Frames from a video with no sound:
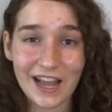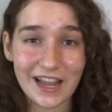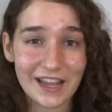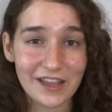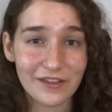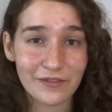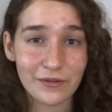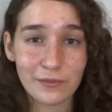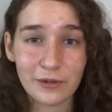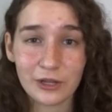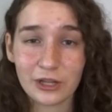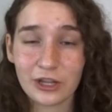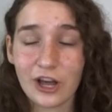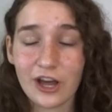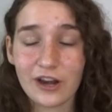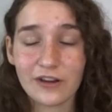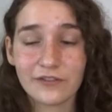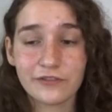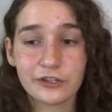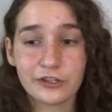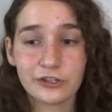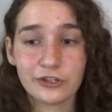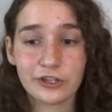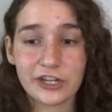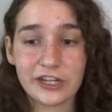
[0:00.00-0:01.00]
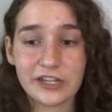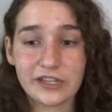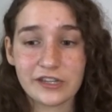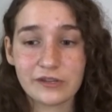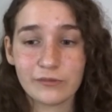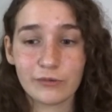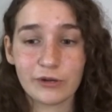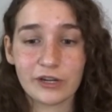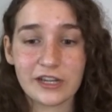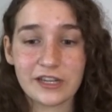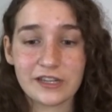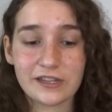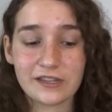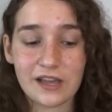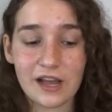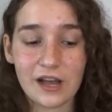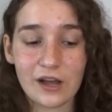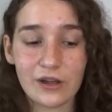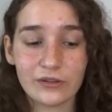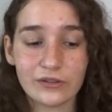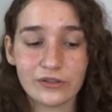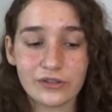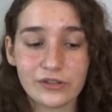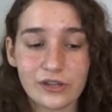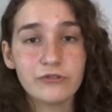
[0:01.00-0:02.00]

I give him a lot of treats when he's held,